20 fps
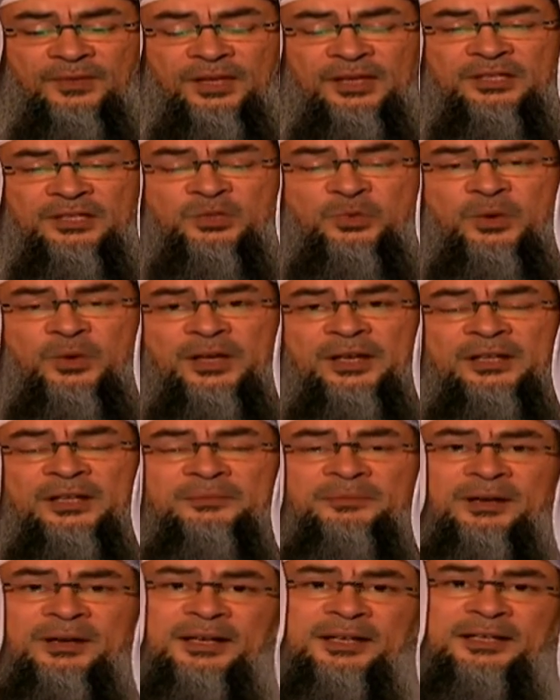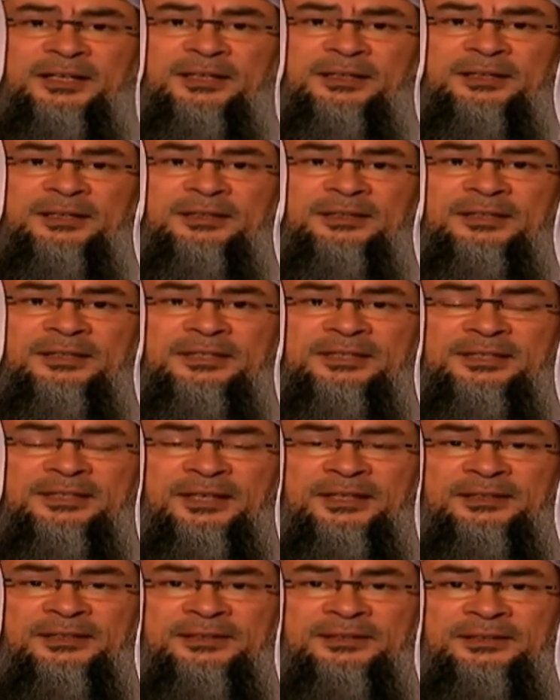is swearing by the
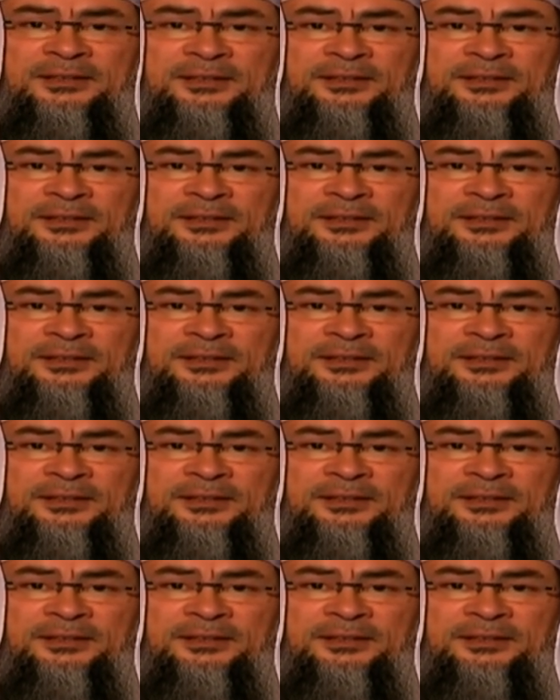sun